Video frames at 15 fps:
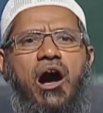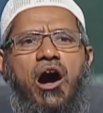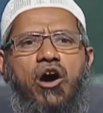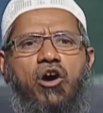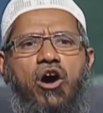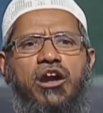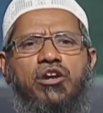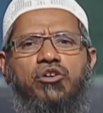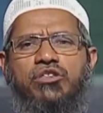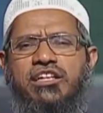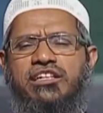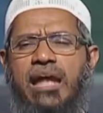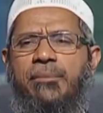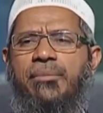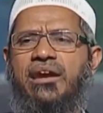According to the
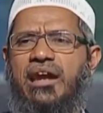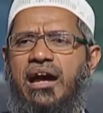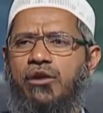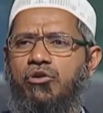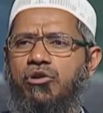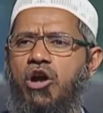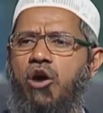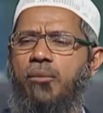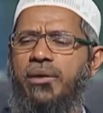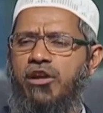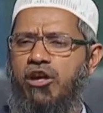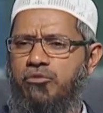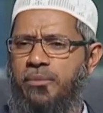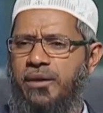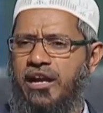Tamil Nadu Government
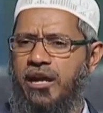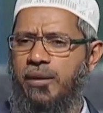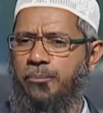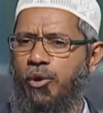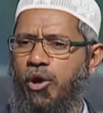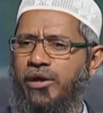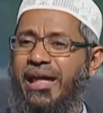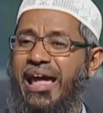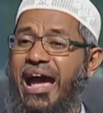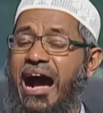Hospital report,